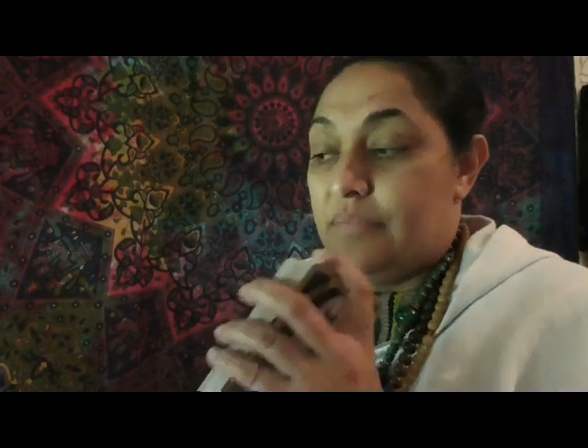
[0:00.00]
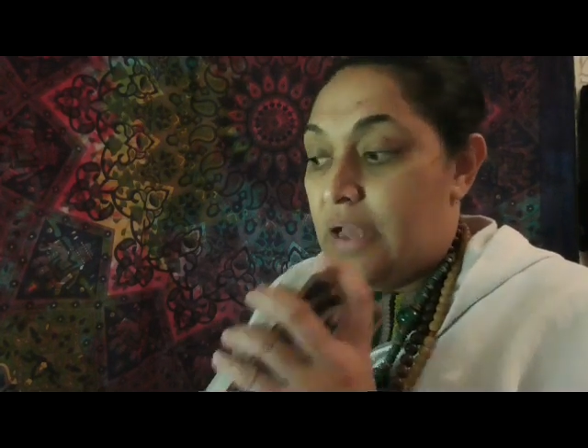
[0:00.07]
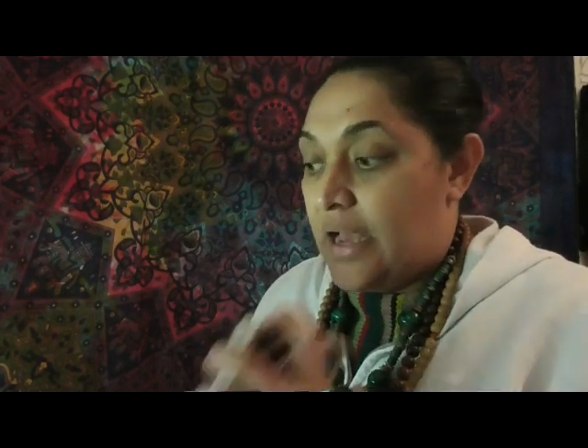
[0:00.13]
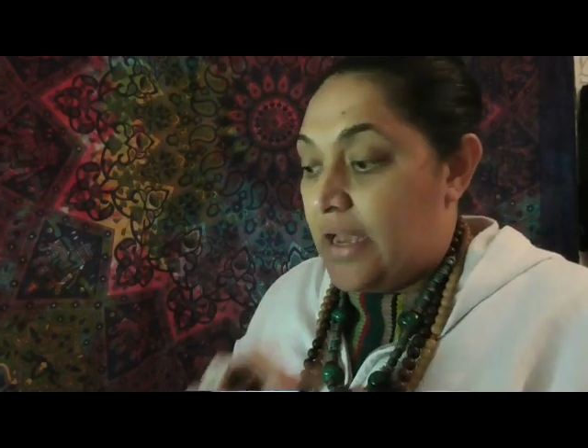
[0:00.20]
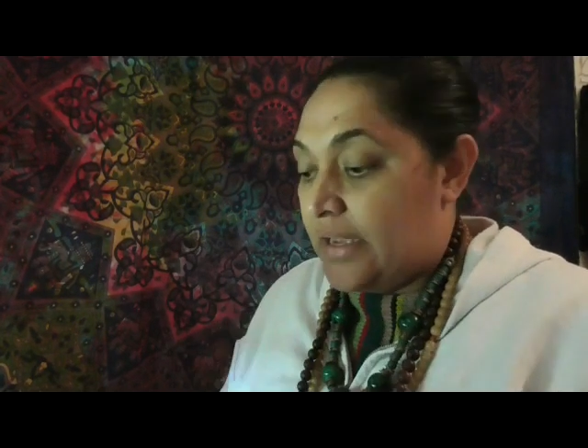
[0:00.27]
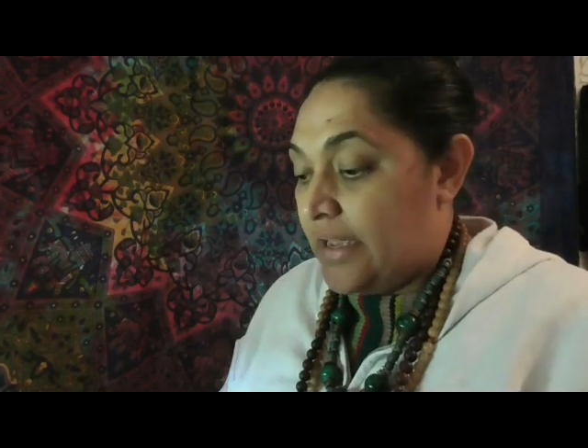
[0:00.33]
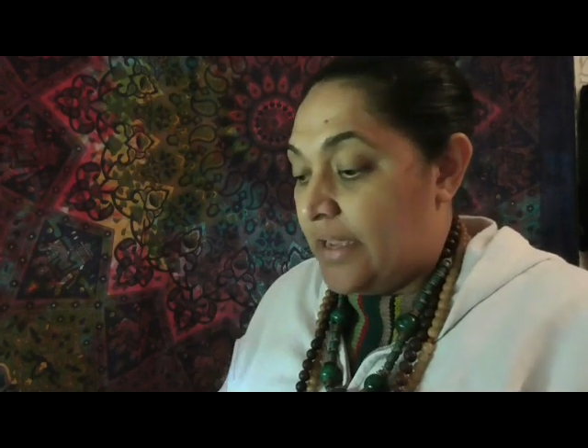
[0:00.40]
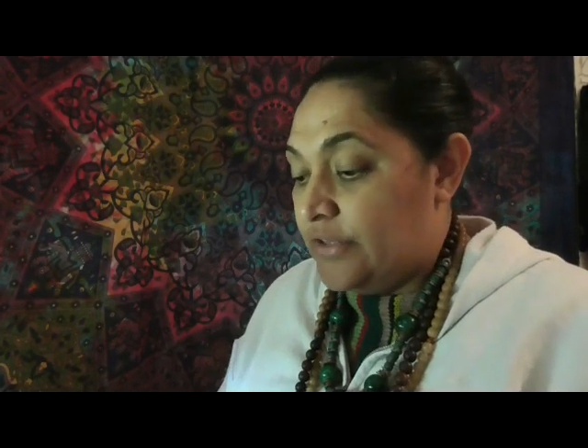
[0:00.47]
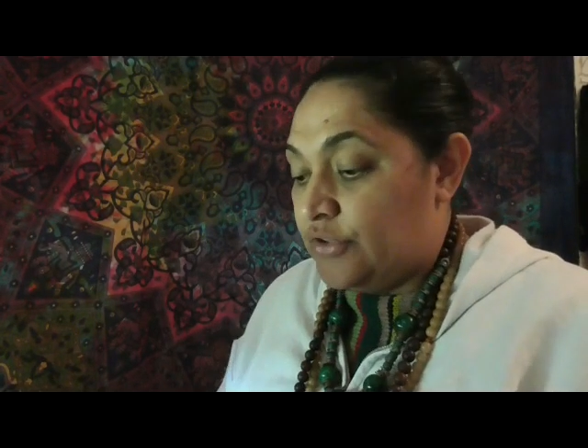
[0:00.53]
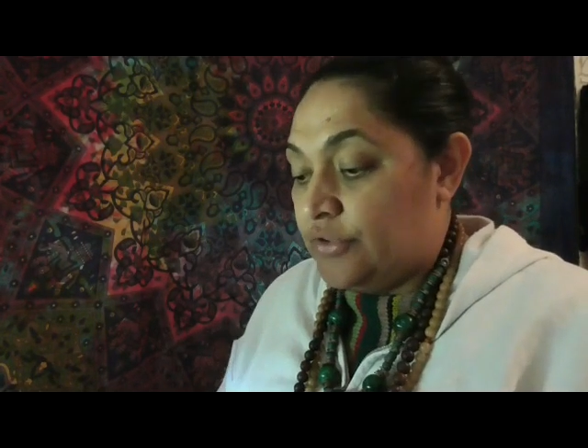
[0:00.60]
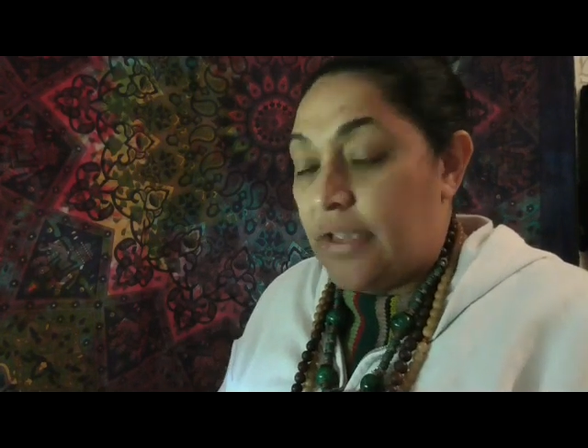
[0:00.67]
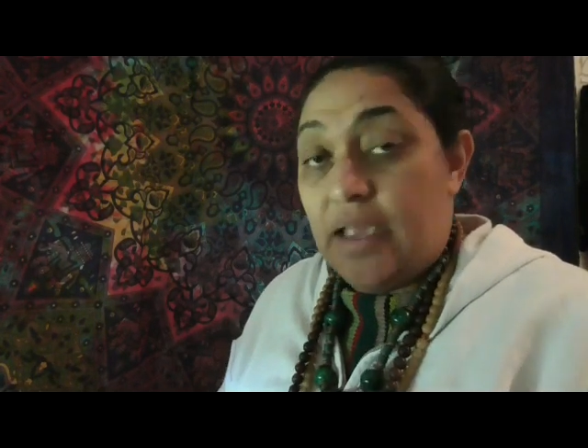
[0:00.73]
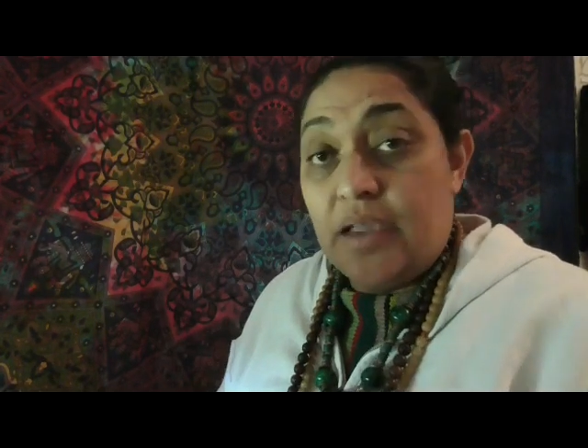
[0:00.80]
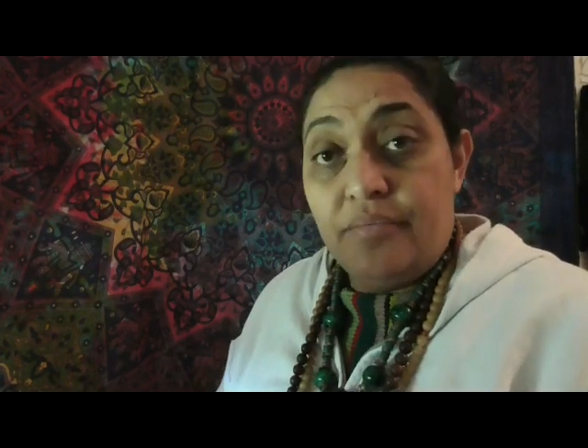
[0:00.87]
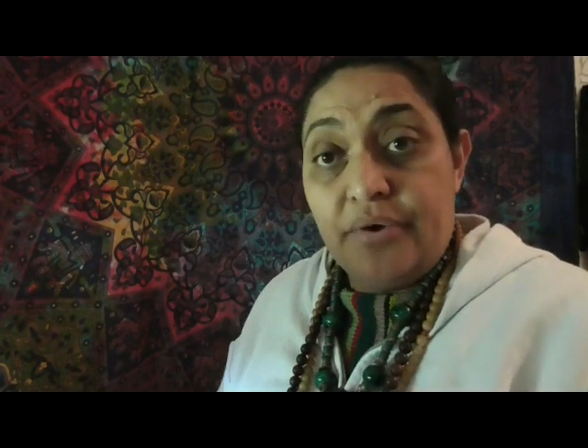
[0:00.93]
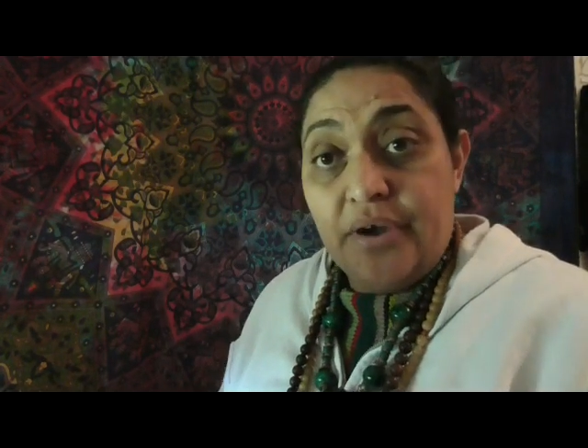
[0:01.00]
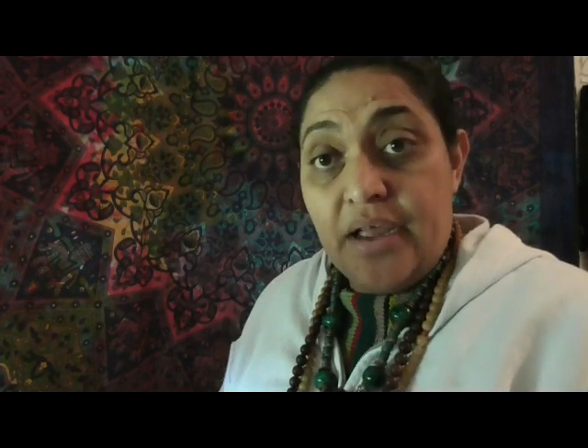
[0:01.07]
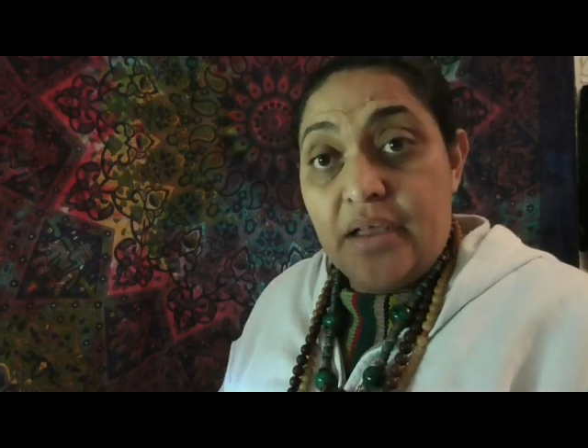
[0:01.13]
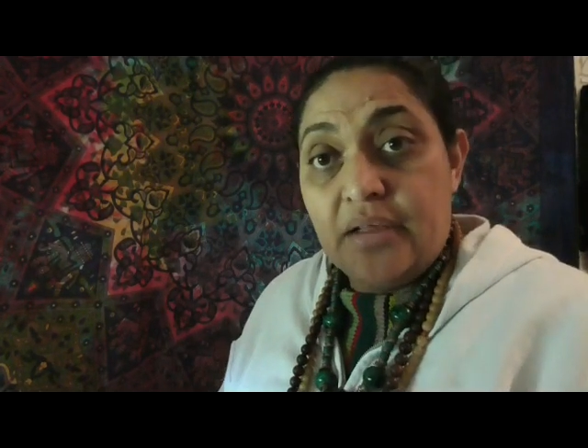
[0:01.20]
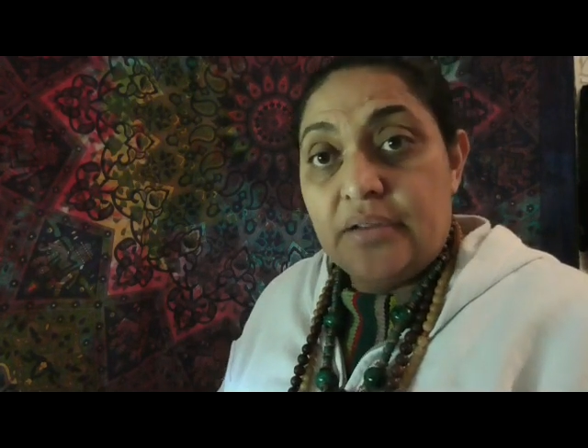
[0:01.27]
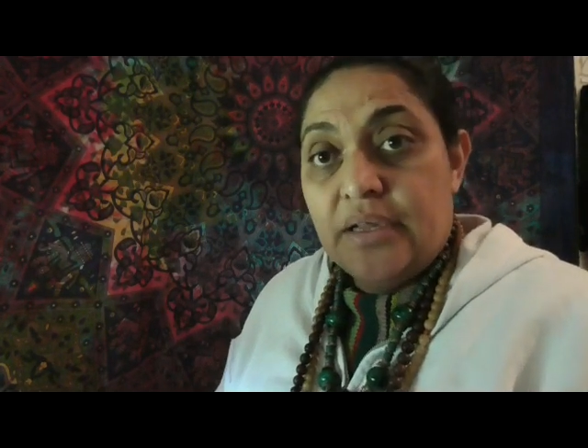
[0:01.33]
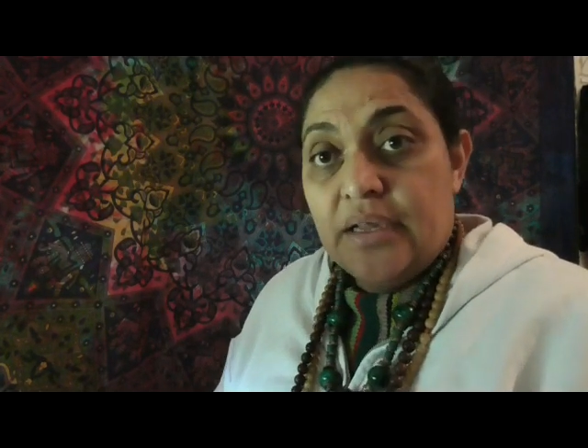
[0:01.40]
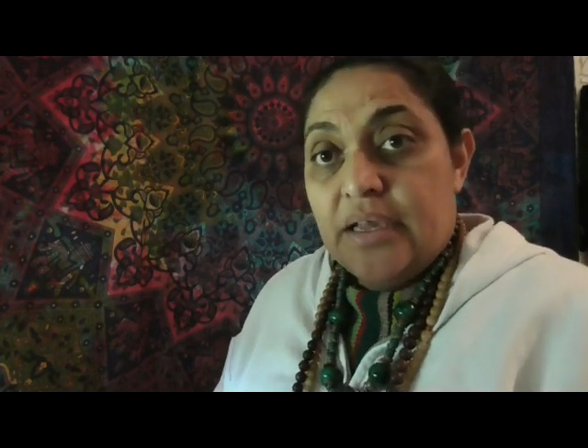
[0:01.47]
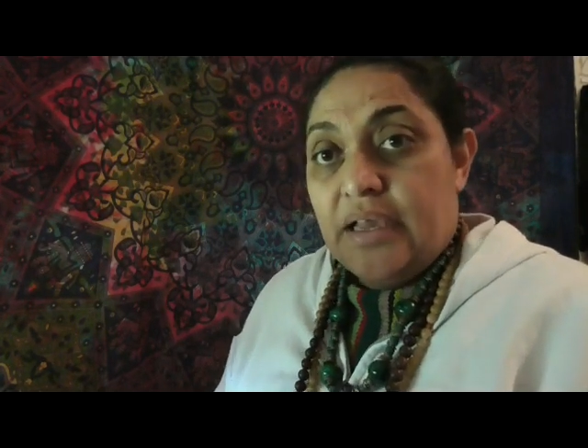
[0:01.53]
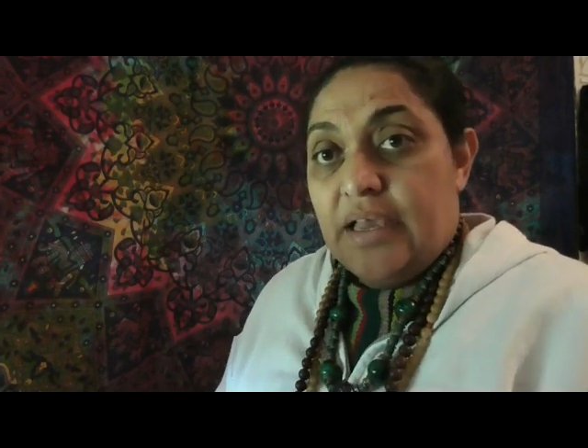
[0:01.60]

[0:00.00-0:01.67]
Archangel Gabriel.